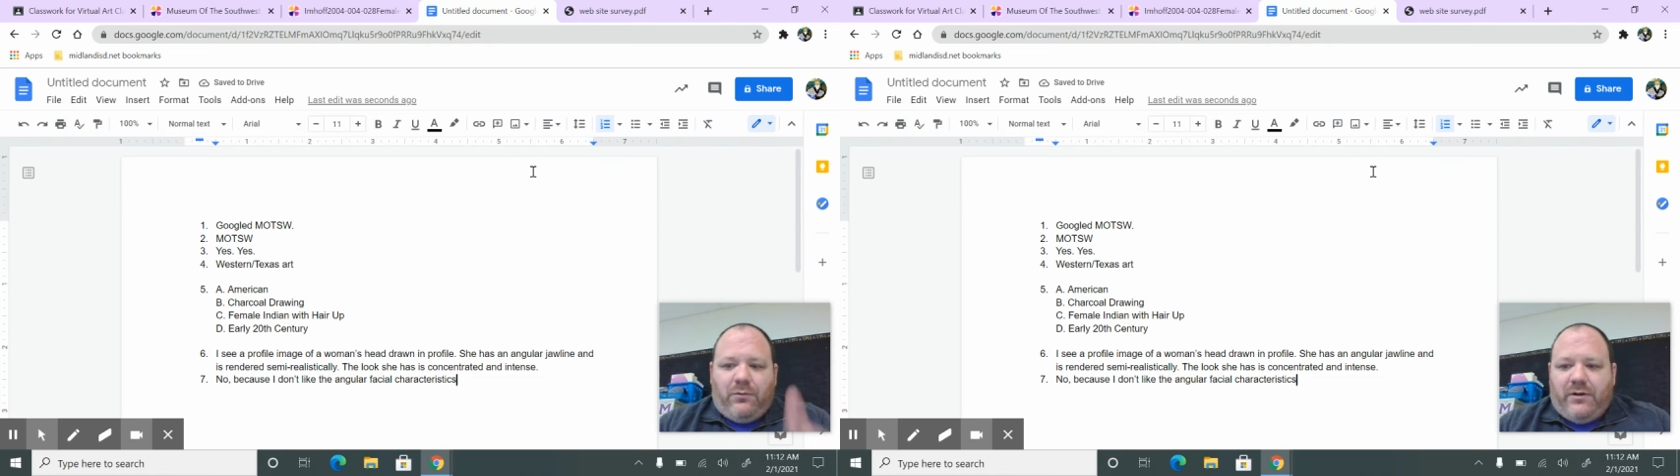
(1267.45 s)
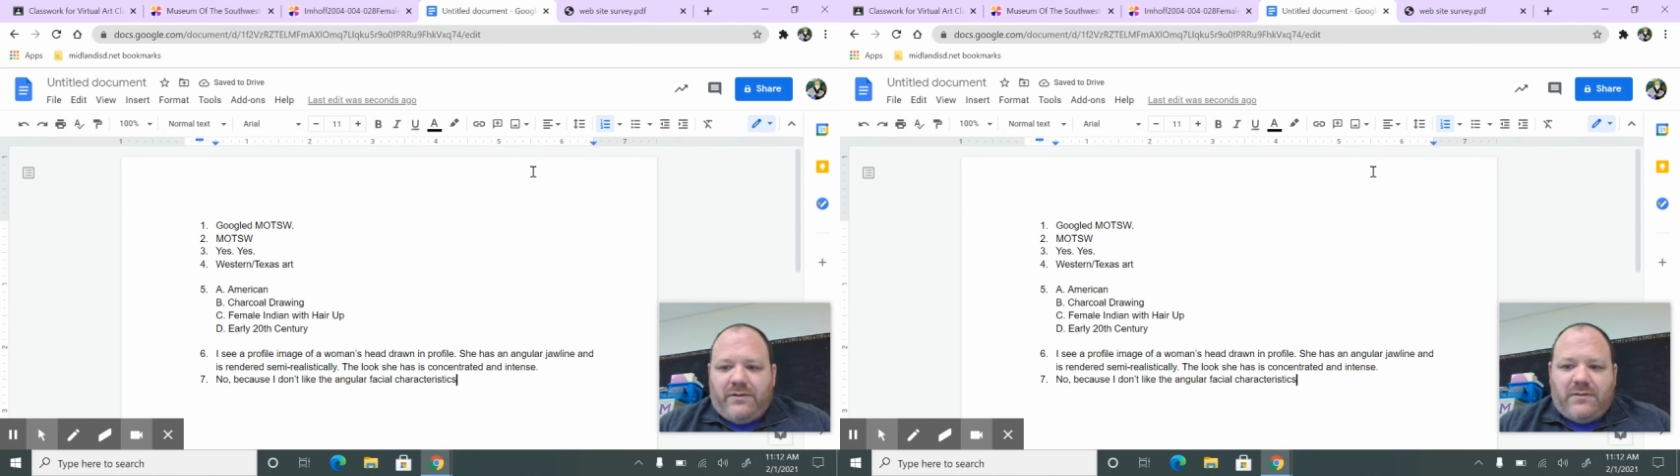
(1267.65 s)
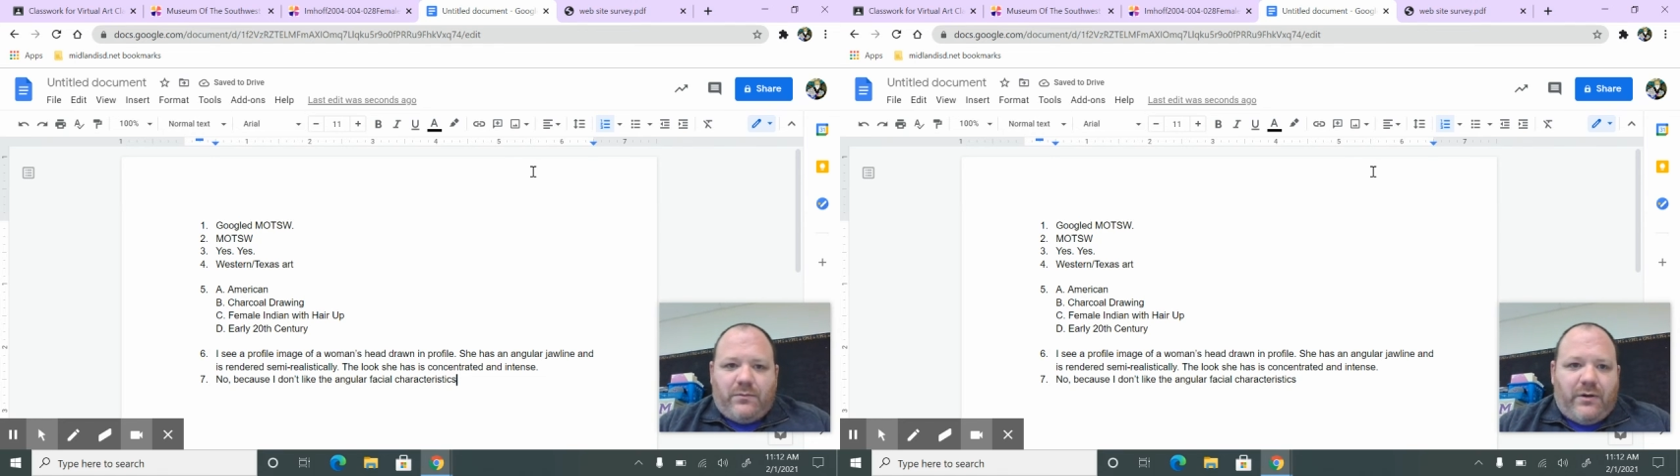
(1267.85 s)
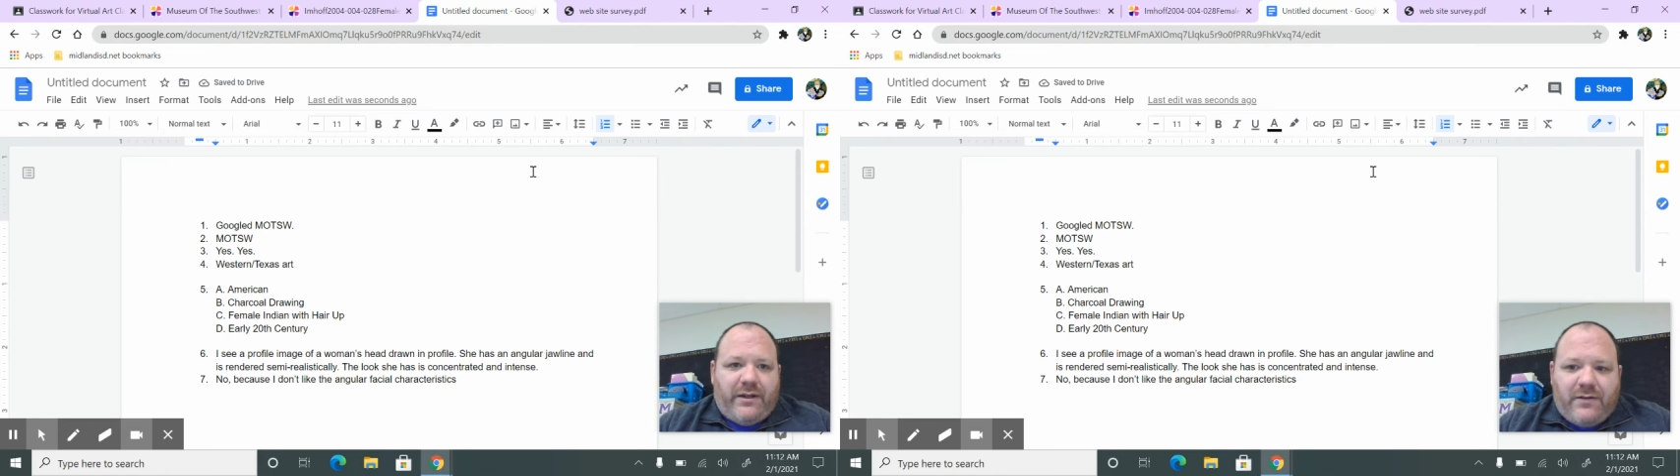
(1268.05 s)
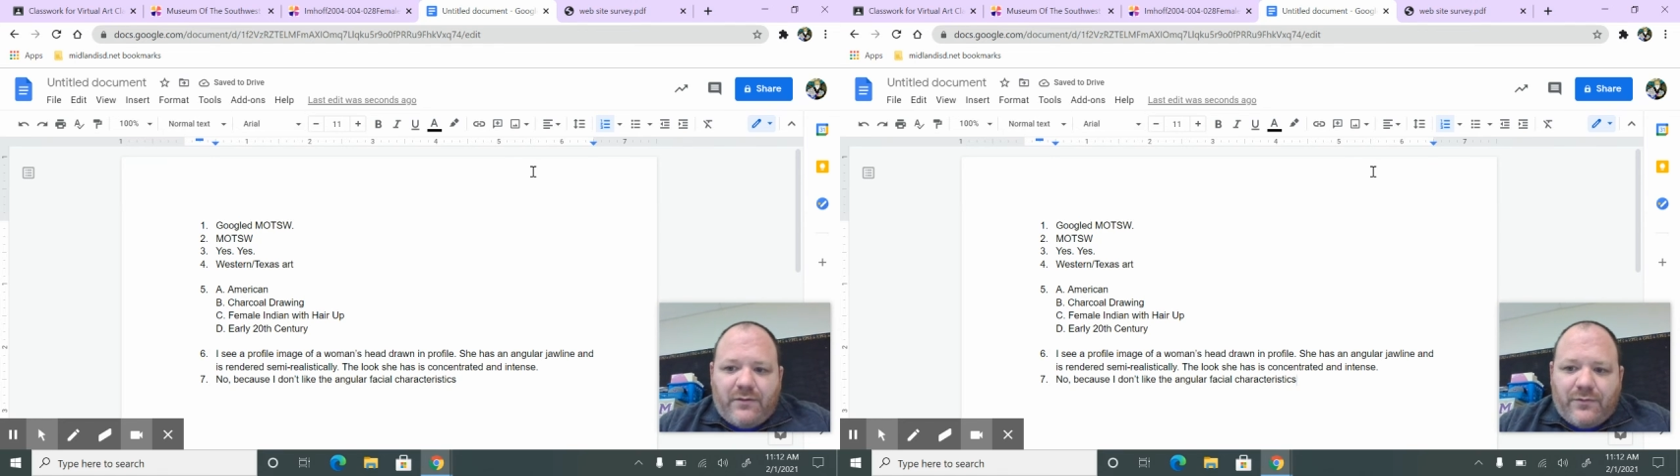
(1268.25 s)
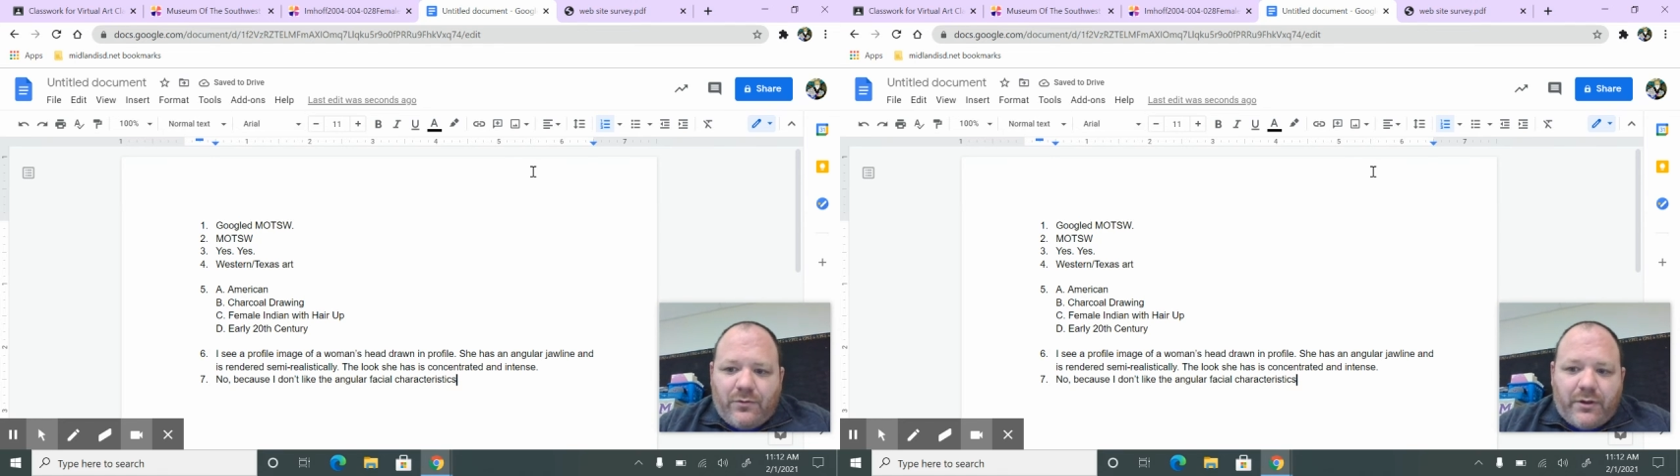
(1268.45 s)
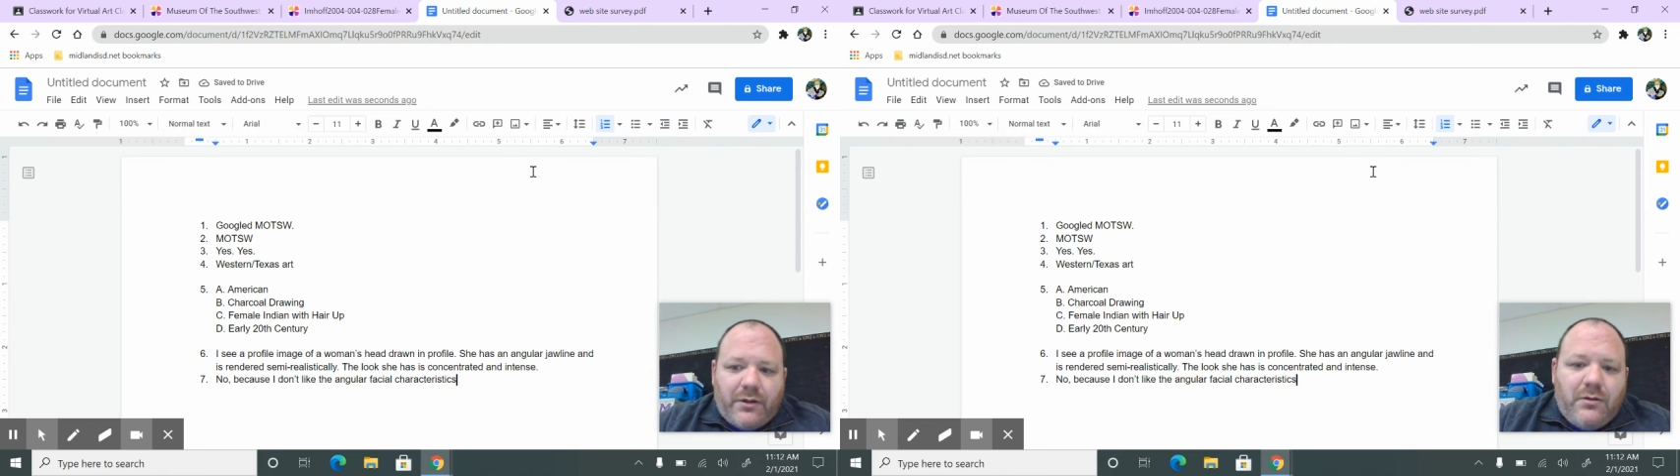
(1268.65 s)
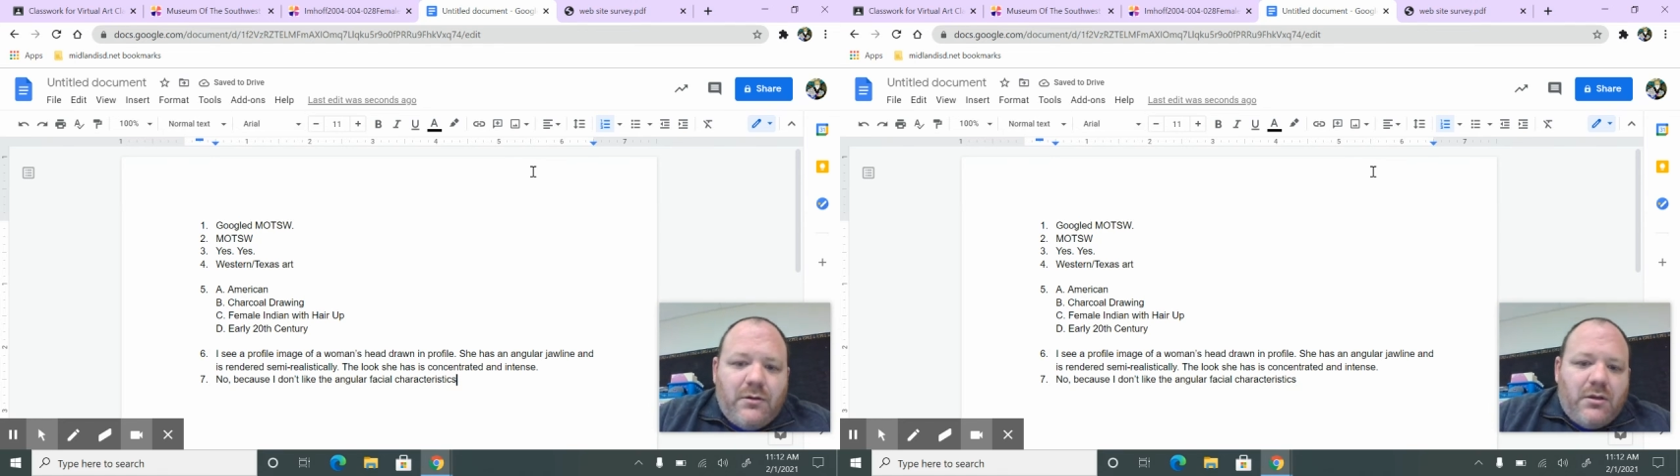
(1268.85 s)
wants to write this for you.